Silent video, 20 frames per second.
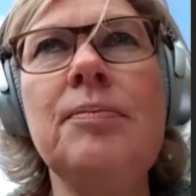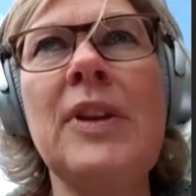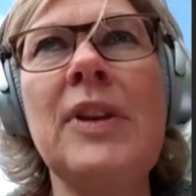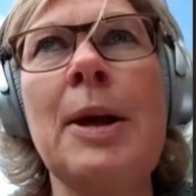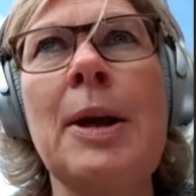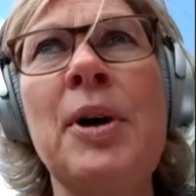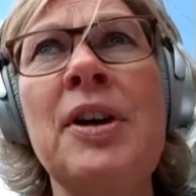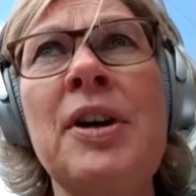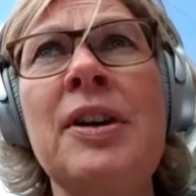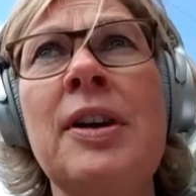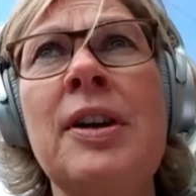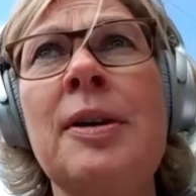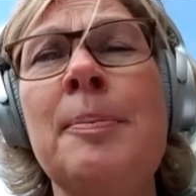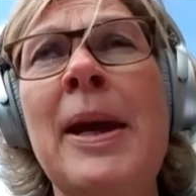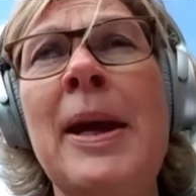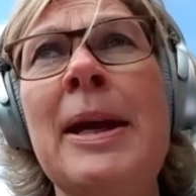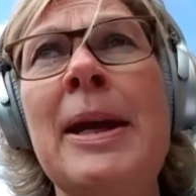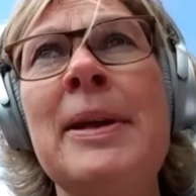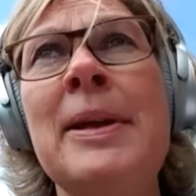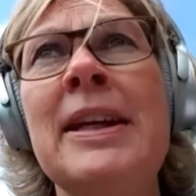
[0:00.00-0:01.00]
But
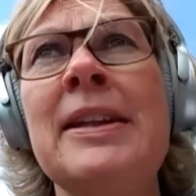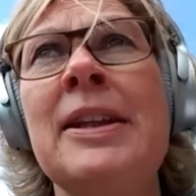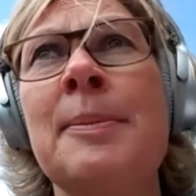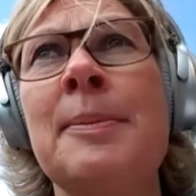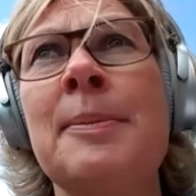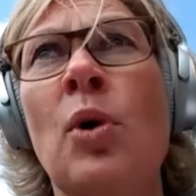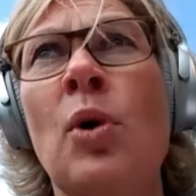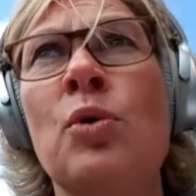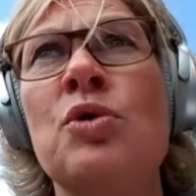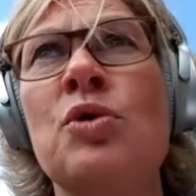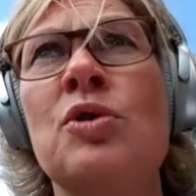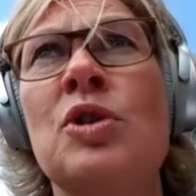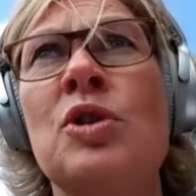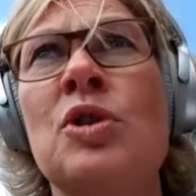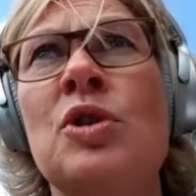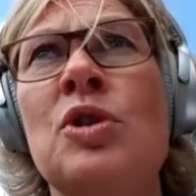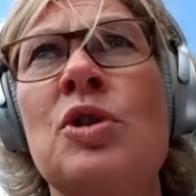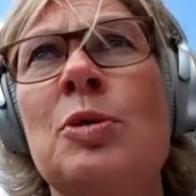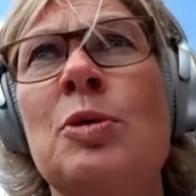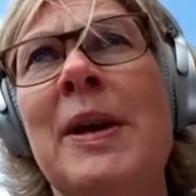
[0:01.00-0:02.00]
maybe the
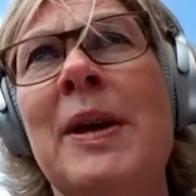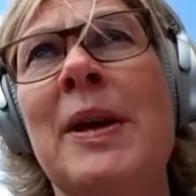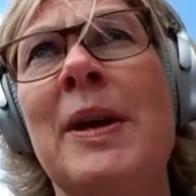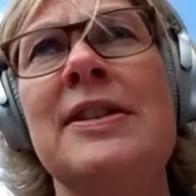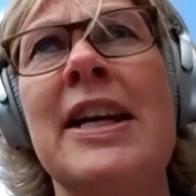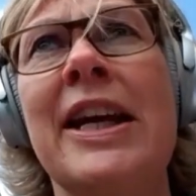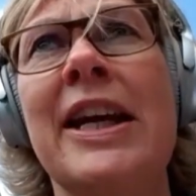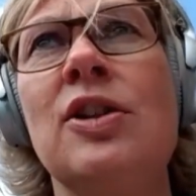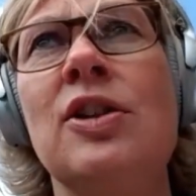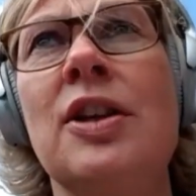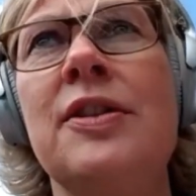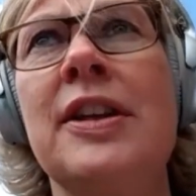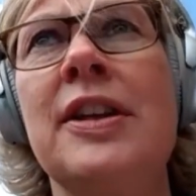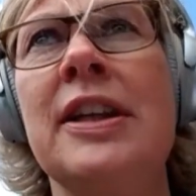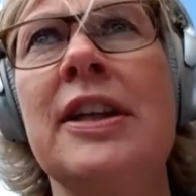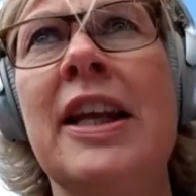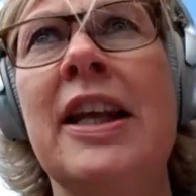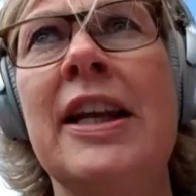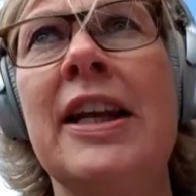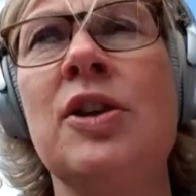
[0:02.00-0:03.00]
most spectacular
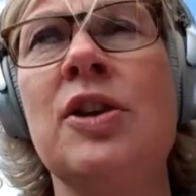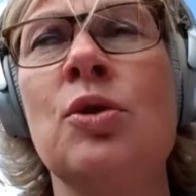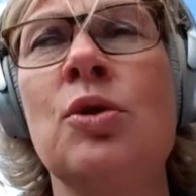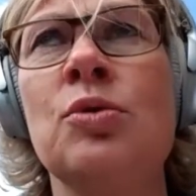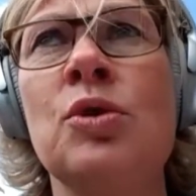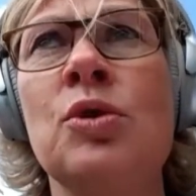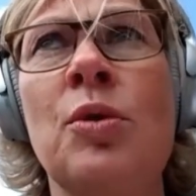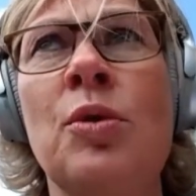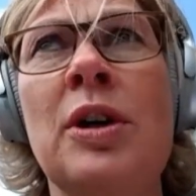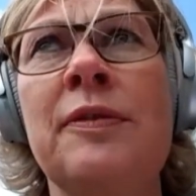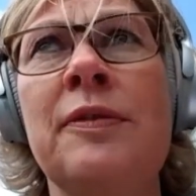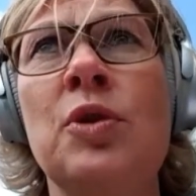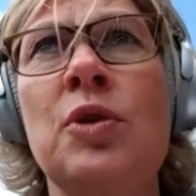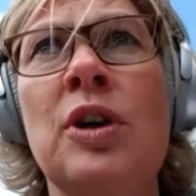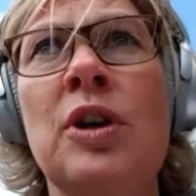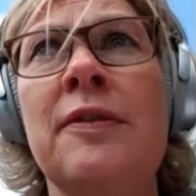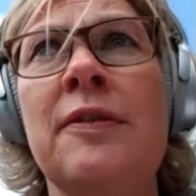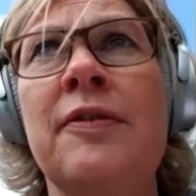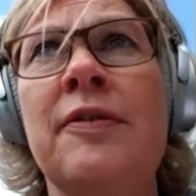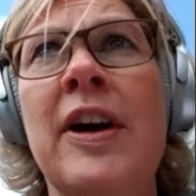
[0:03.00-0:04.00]
thing that I don't know if
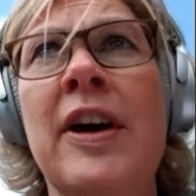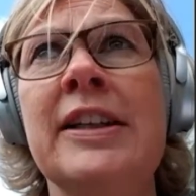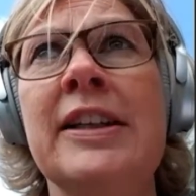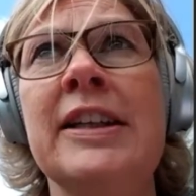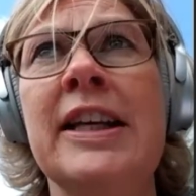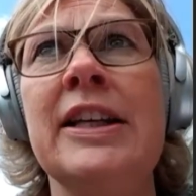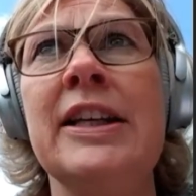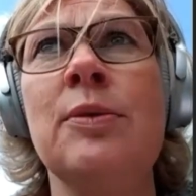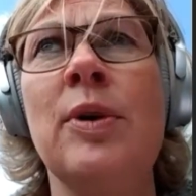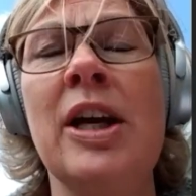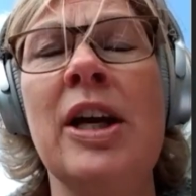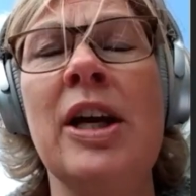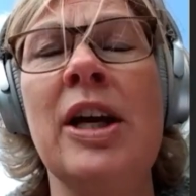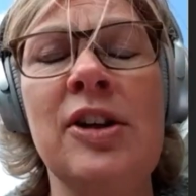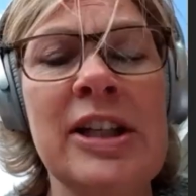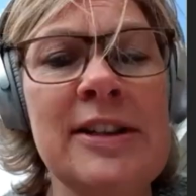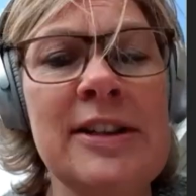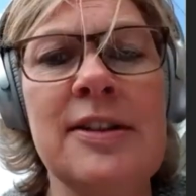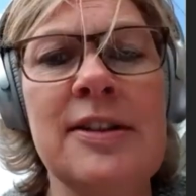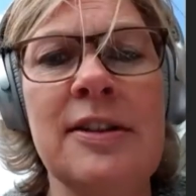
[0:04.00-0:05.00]
you can find anywhere
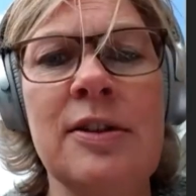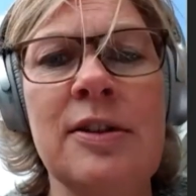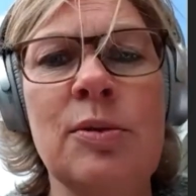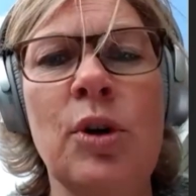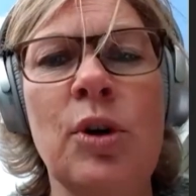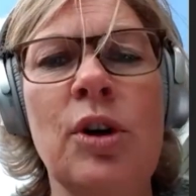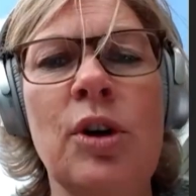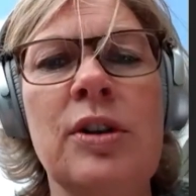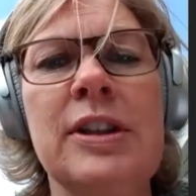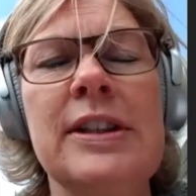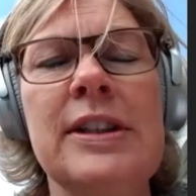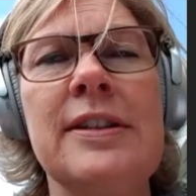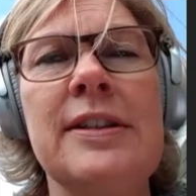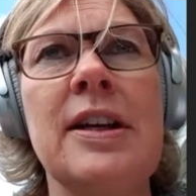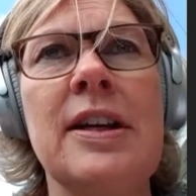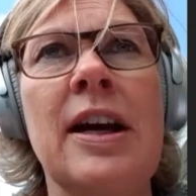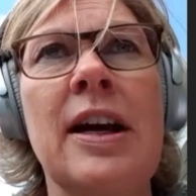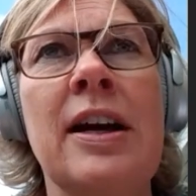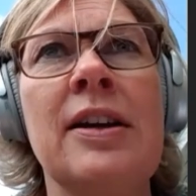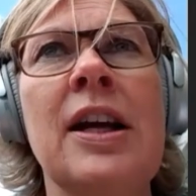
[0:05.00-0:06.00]
else in the world is
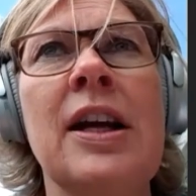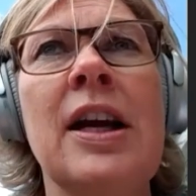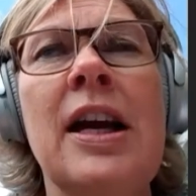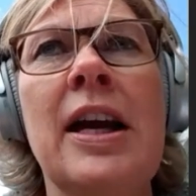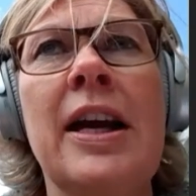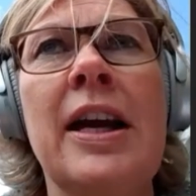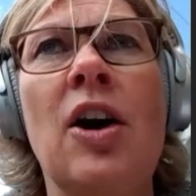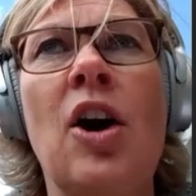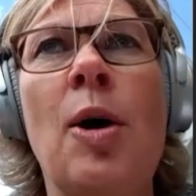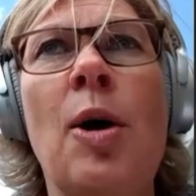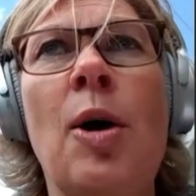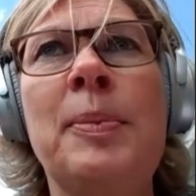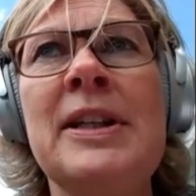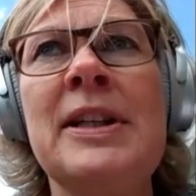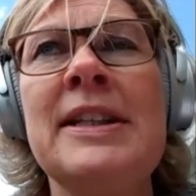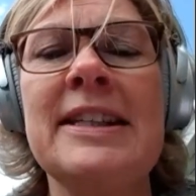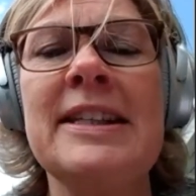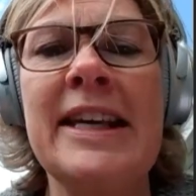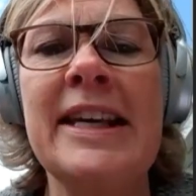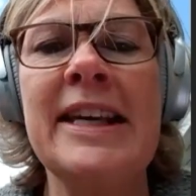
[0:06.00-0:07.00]
up in
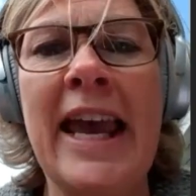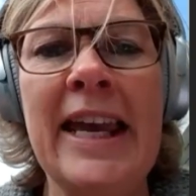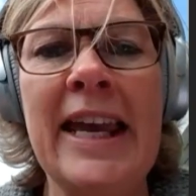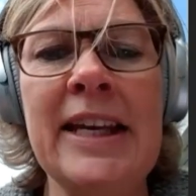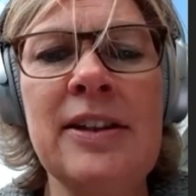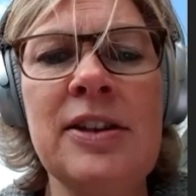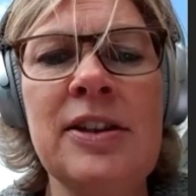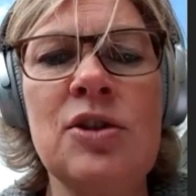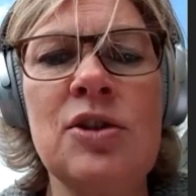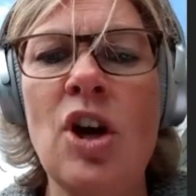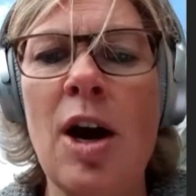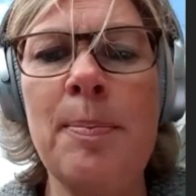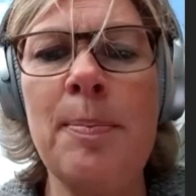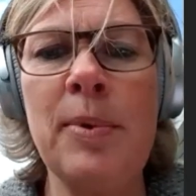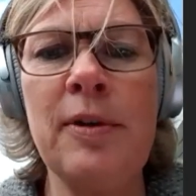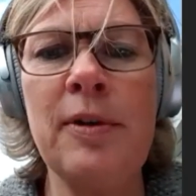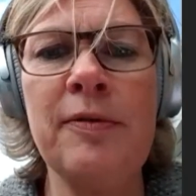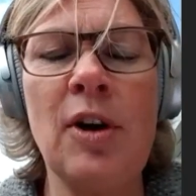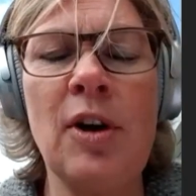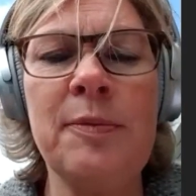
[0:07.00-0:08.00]
Skagen,
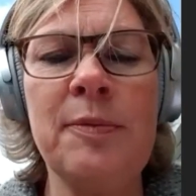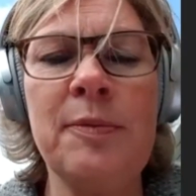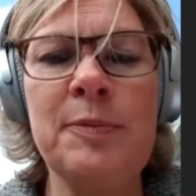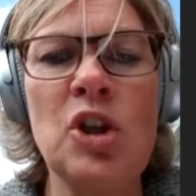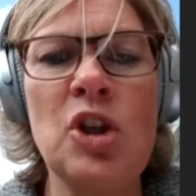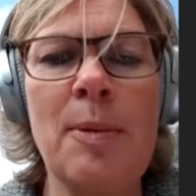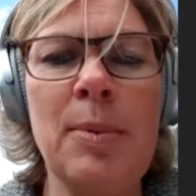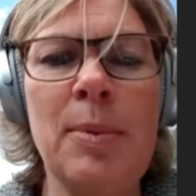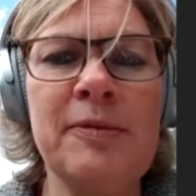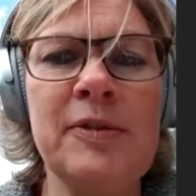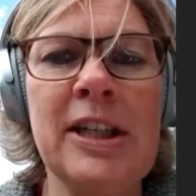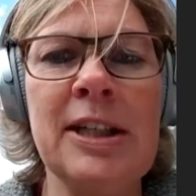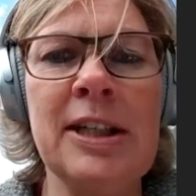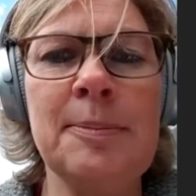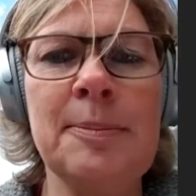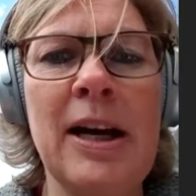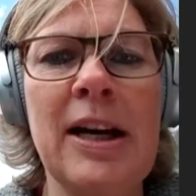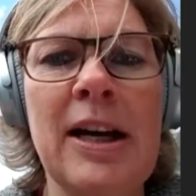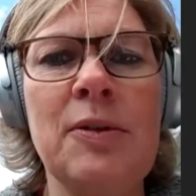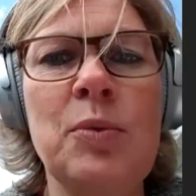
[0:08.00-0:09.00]
up top of
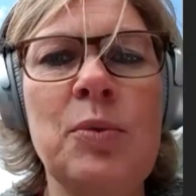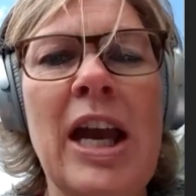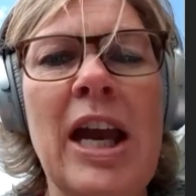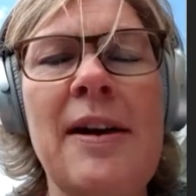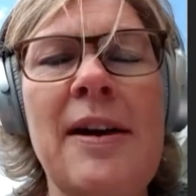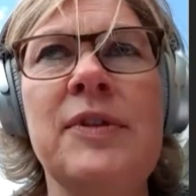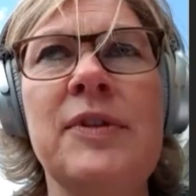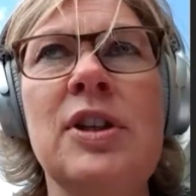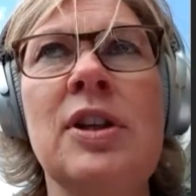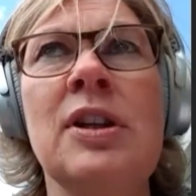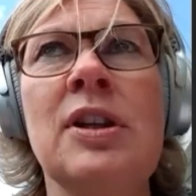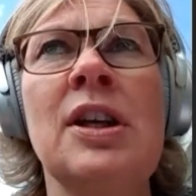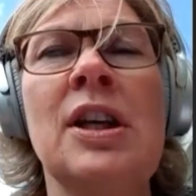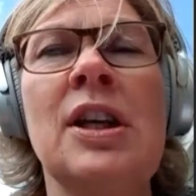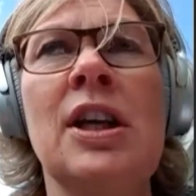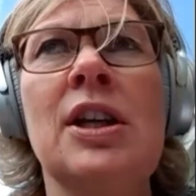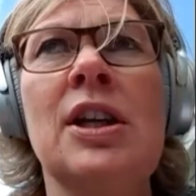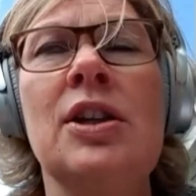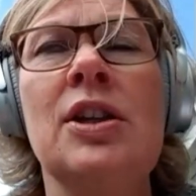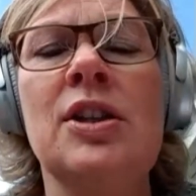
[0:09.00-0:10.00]
Denmark. We have the
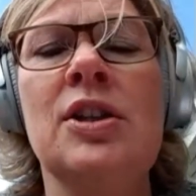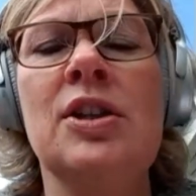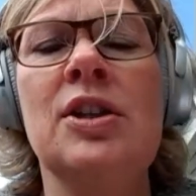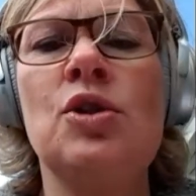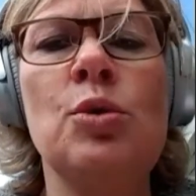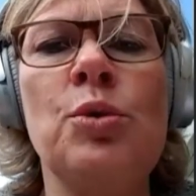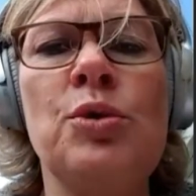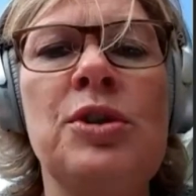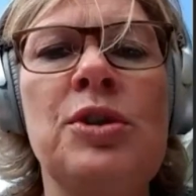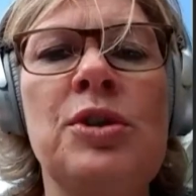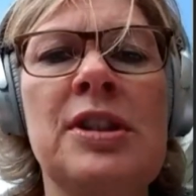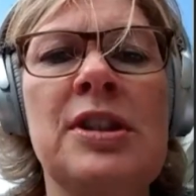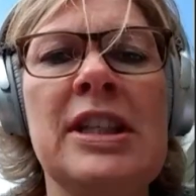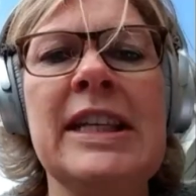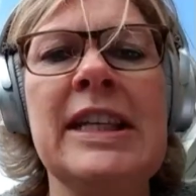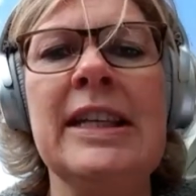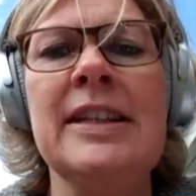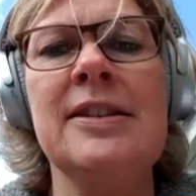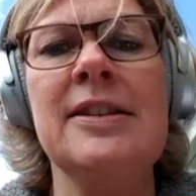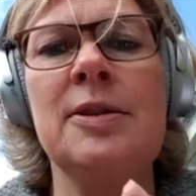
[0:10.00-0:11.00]
2
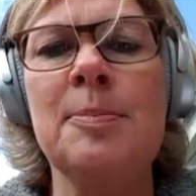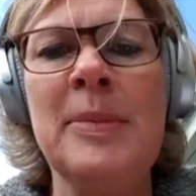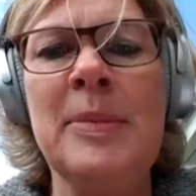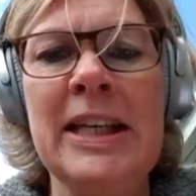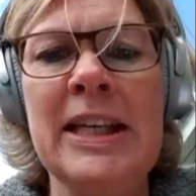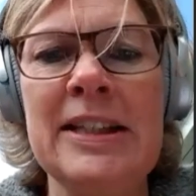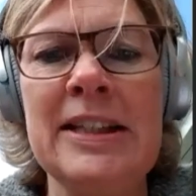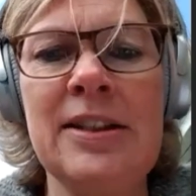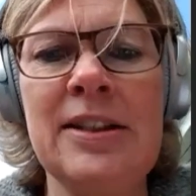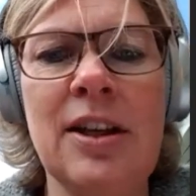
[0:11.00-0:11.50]
seas meet.